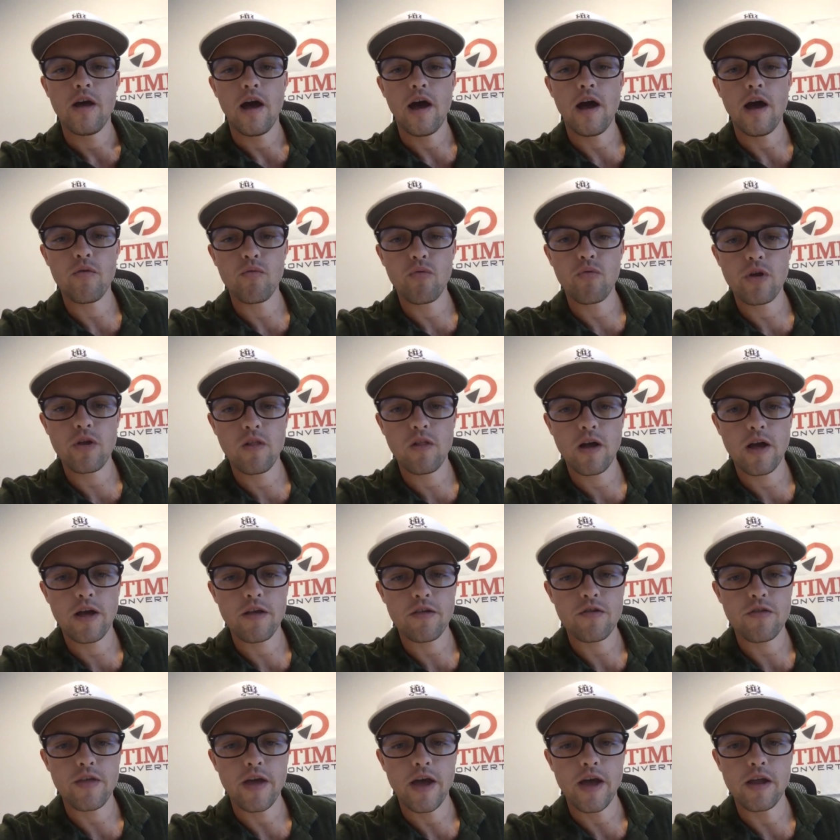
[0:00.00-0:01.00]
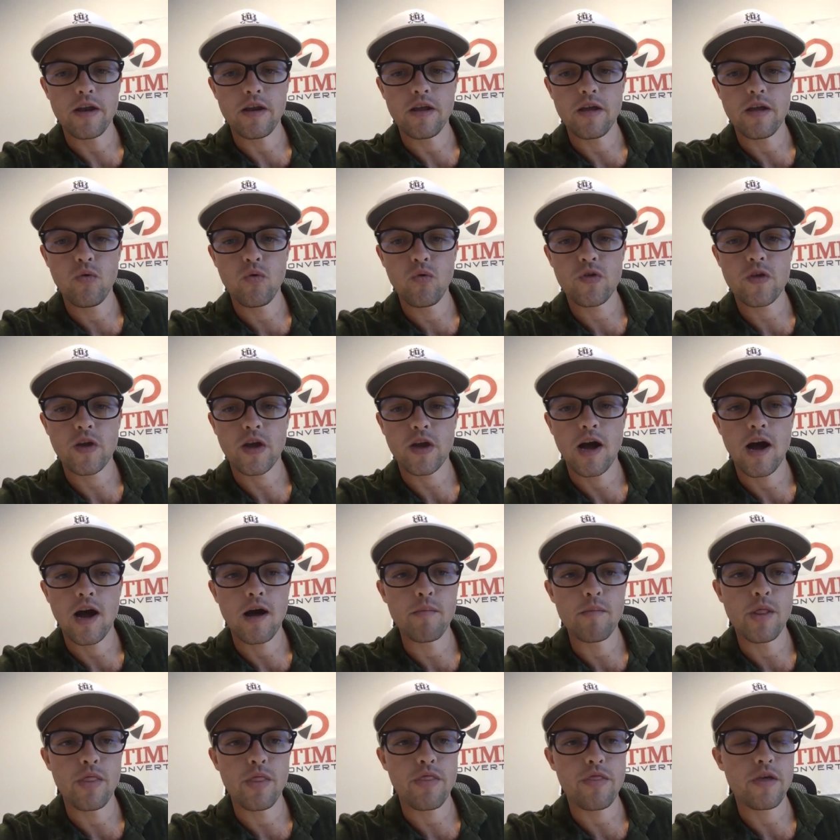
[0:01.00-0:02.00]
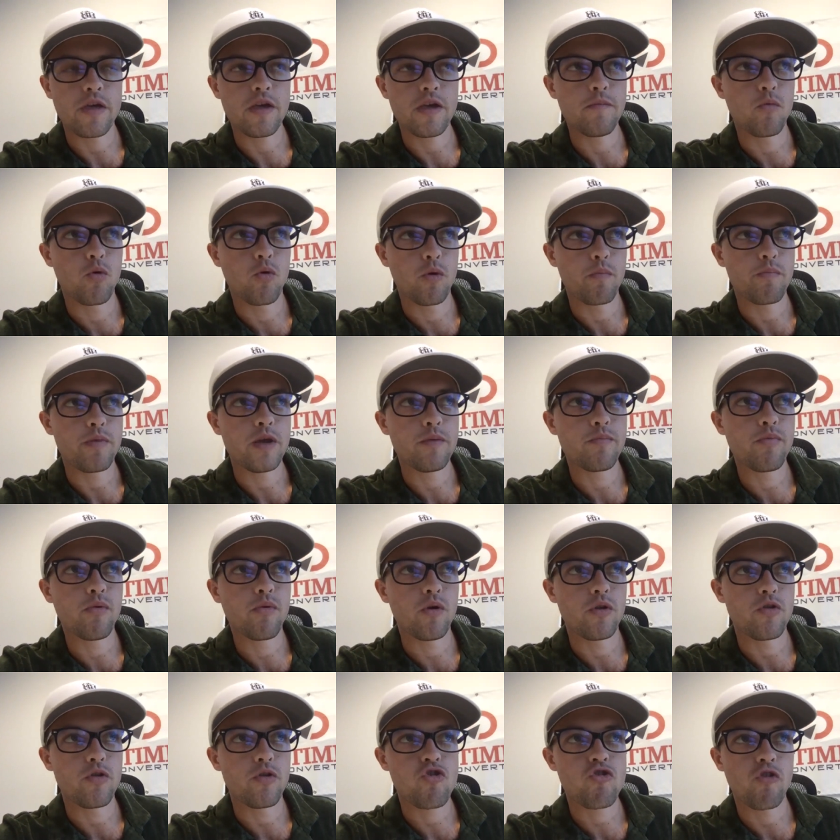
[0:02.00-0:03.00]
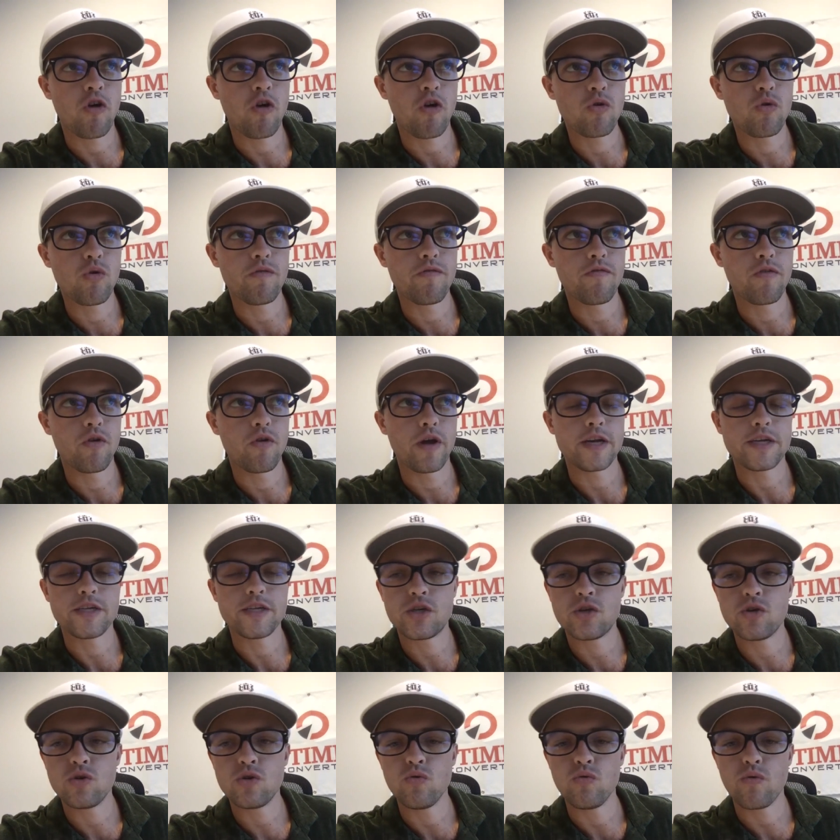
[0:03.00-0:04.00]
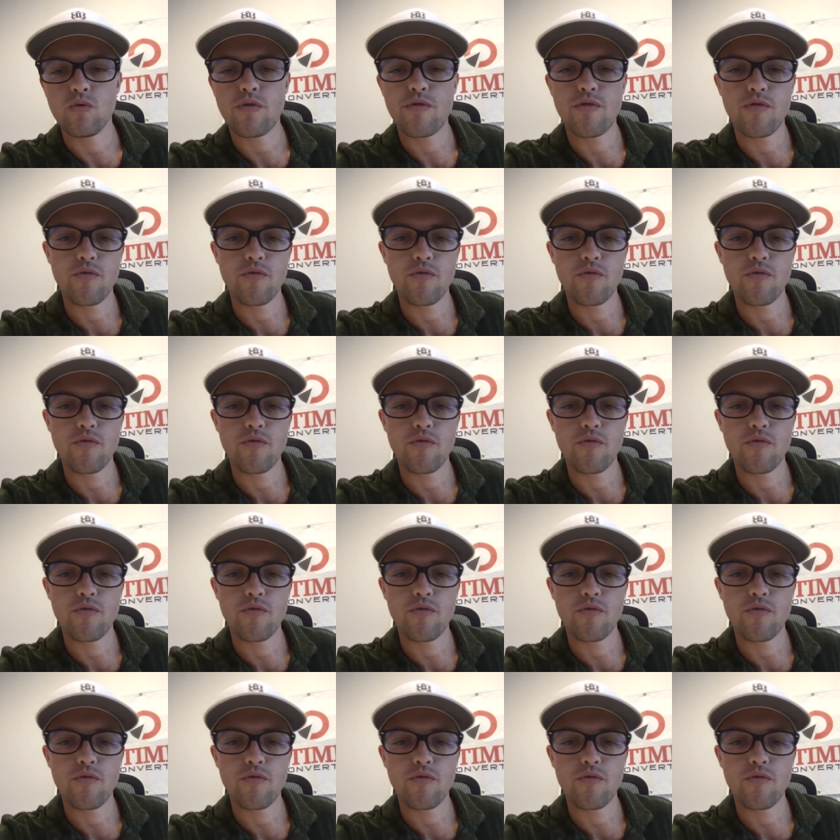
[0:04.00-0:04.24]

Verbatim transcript: I realized that it was a common theme where people had struggled for like two,